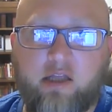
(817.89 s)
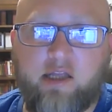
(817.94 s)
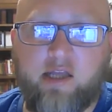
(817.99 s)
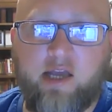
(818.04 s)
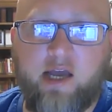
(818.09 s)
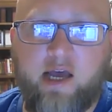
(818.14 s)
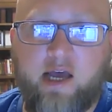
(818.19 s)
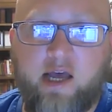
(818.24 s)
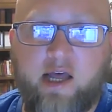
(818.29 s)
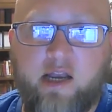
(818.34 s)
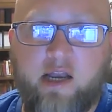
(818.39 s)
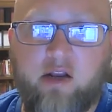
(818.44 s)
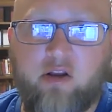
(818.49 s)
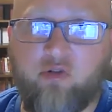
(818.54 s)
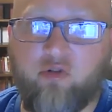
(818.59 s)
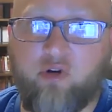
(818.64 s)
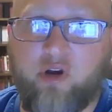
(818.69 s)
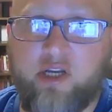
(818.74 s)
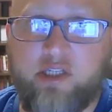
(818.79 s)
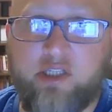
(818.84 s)
God,
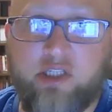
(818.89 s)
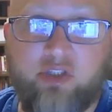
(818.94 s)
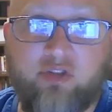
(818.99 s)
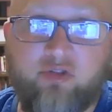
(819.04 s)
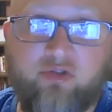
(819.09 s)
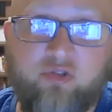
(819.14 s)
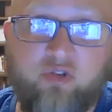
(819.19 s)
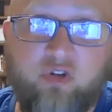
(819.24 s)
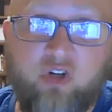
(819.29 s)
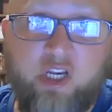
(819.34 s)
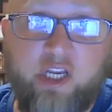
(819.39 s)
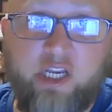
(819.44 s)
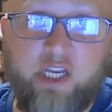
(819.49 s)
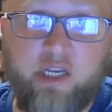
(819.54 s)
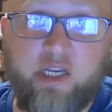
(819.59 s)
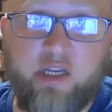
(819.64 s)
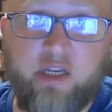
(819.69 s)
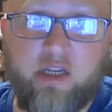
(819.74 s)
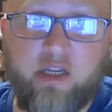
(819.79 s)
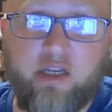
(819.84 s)
grace is free.